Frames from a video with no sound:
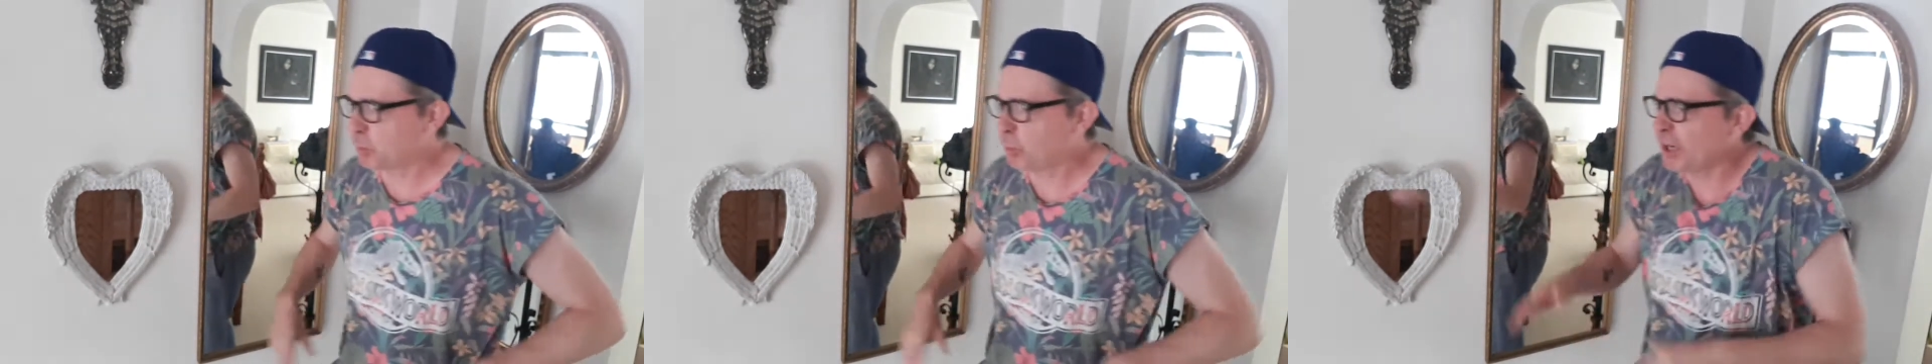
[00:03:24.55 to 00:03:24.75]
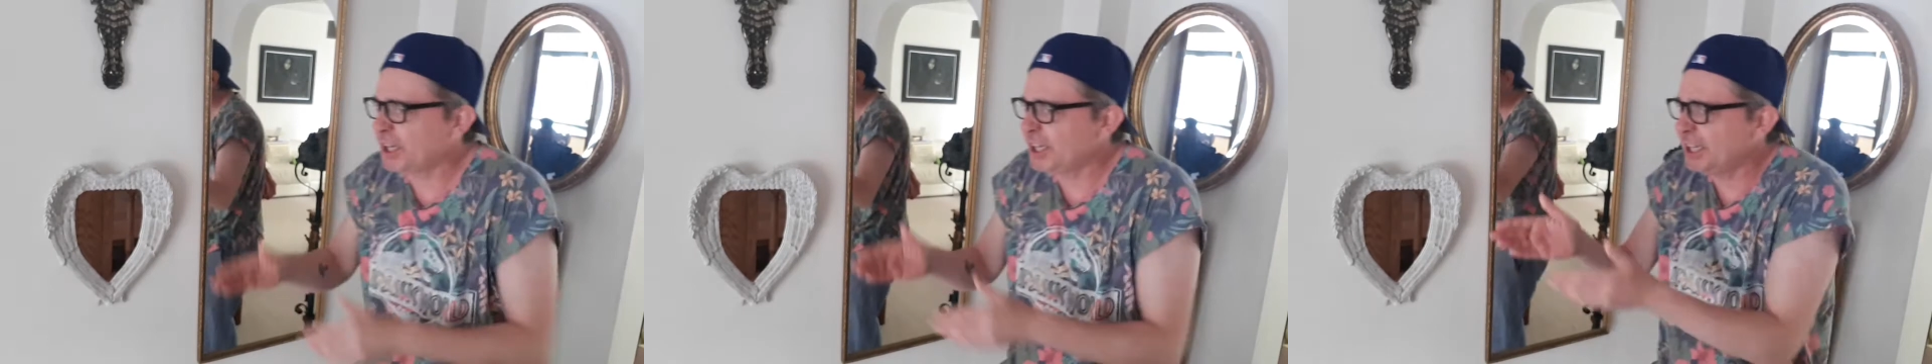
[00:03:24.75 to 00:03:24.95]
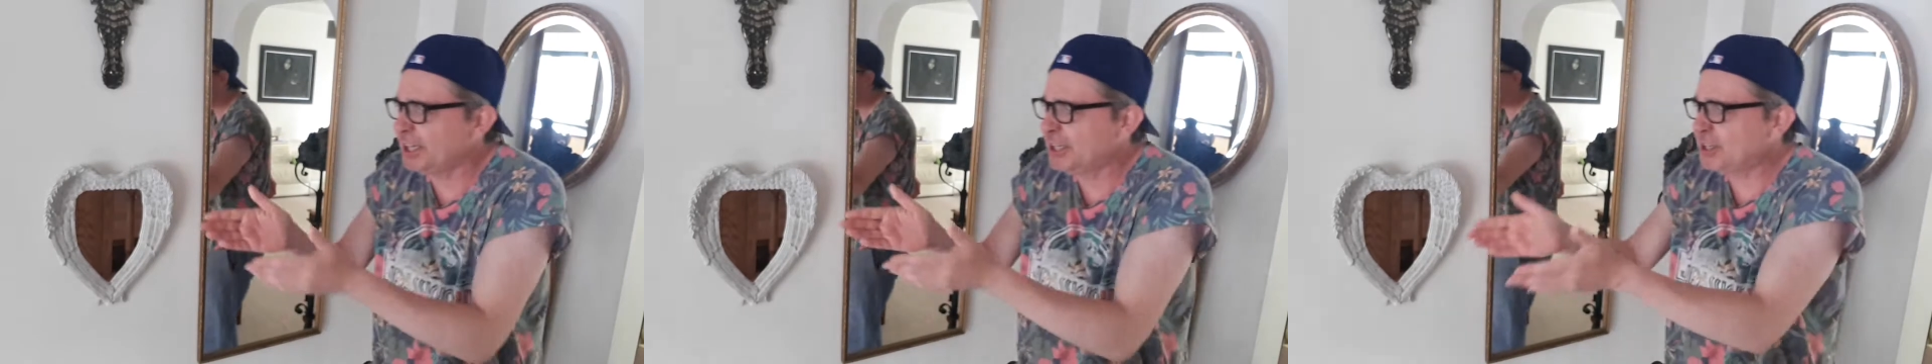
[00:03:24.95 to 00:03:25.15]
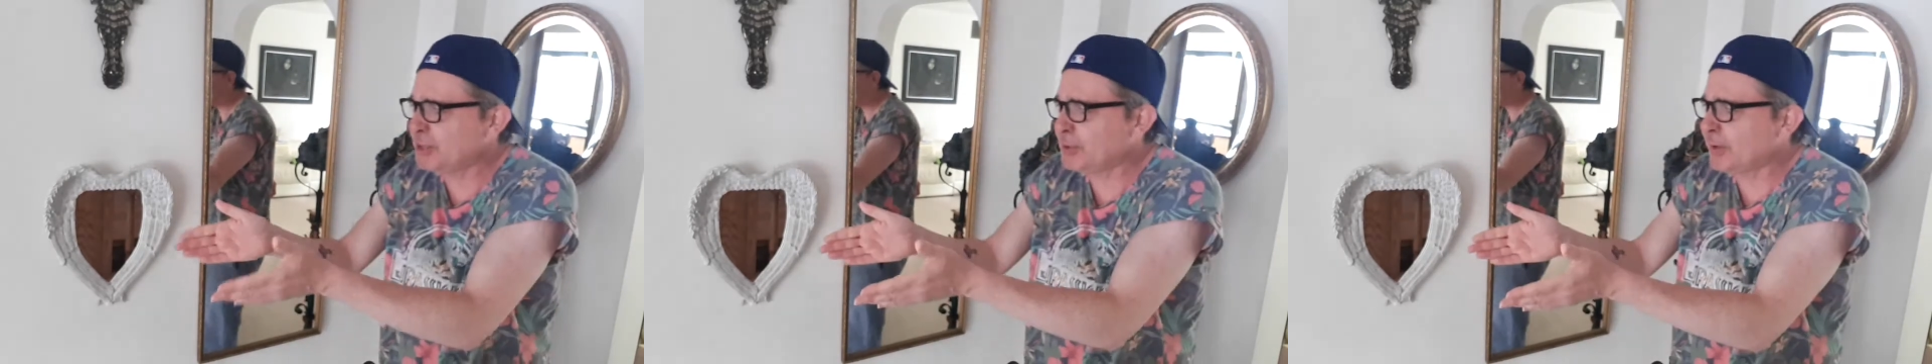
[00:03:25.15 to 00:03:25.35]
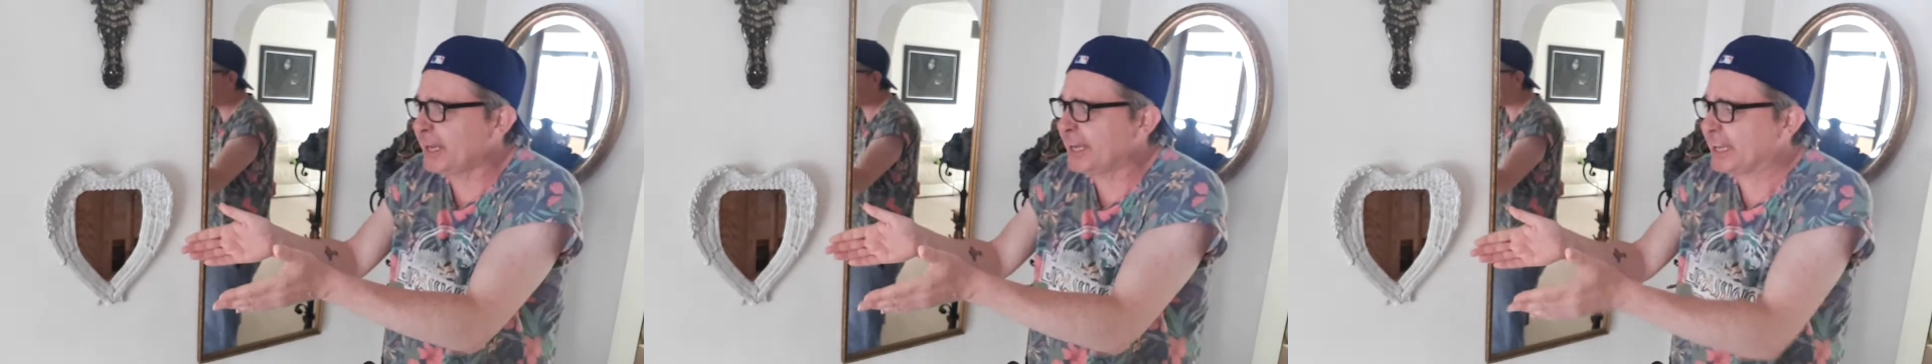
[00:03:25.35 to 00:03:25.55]
What are you
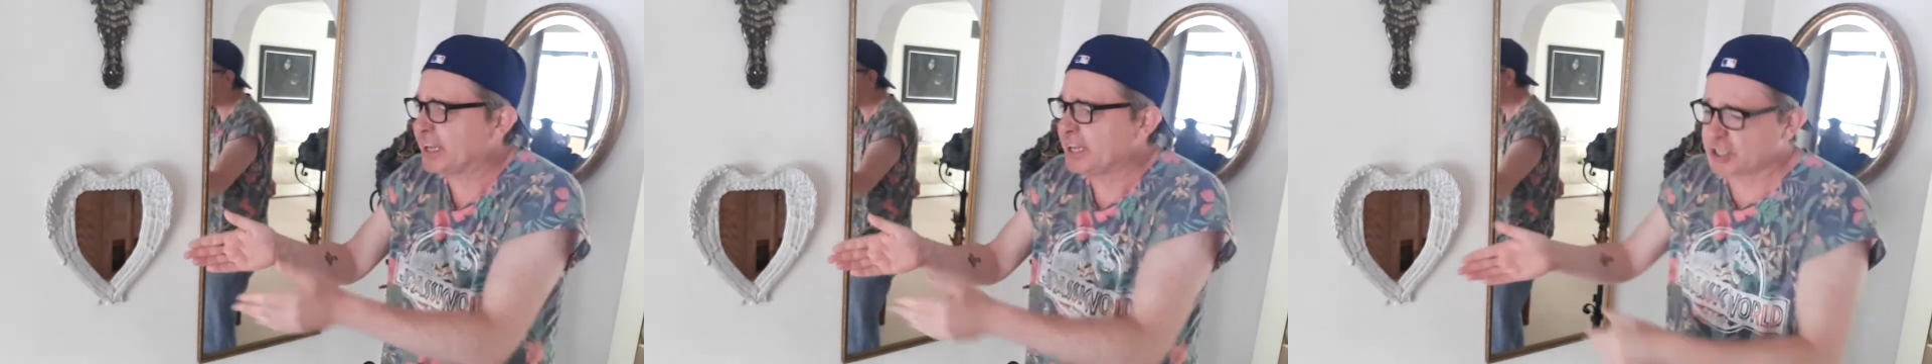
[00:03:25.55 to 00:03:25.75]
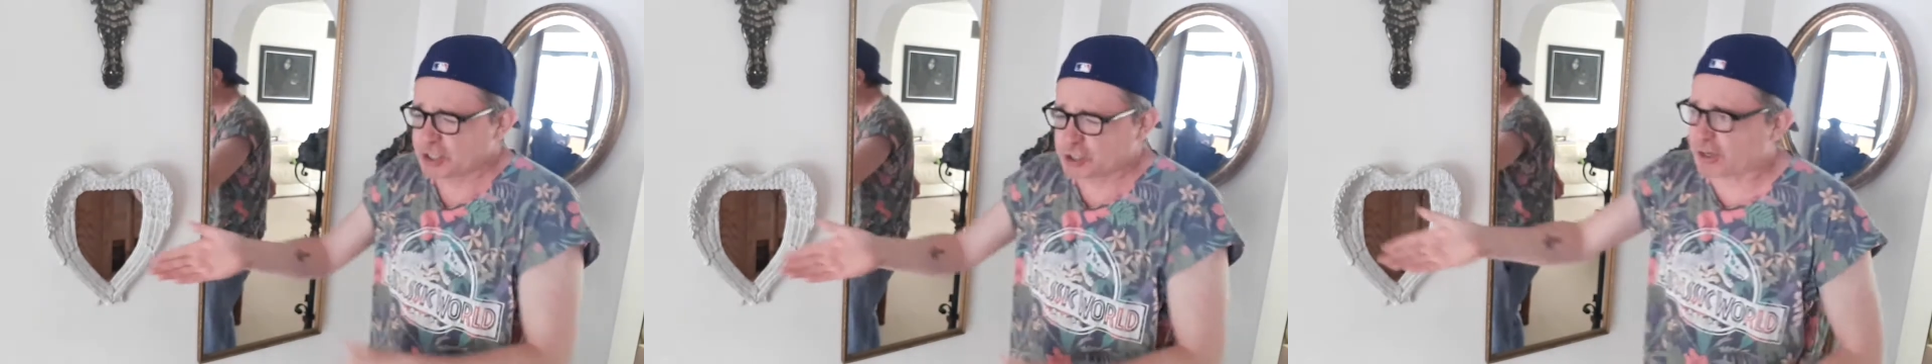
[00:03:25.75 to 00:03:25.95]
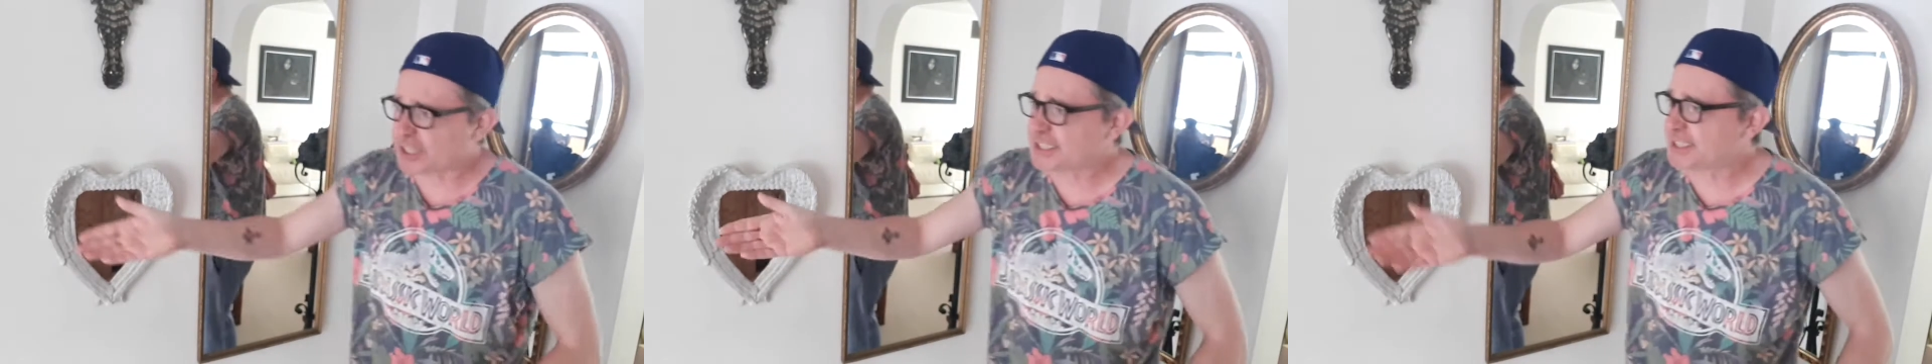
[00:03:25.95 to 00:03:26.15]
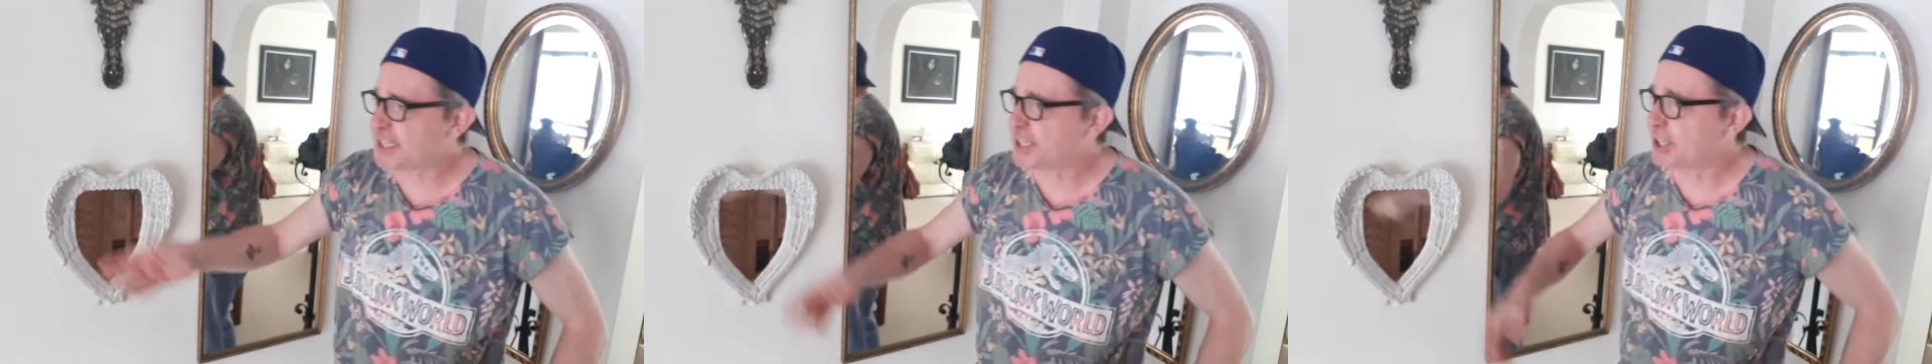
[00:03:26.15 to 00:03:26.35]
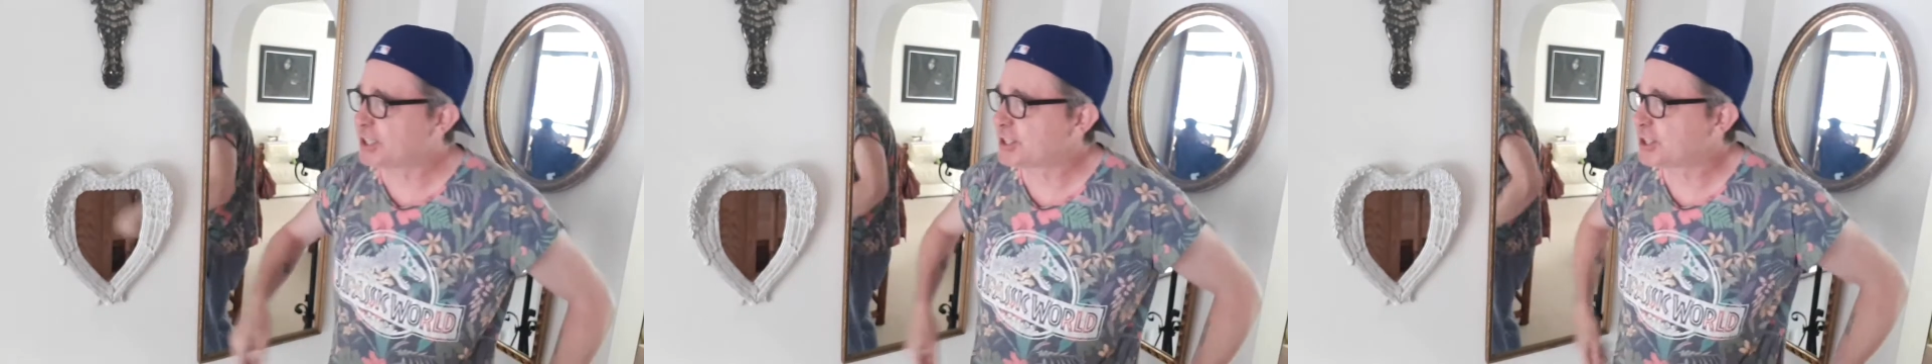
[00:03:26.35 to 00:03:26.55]
doing dressed in your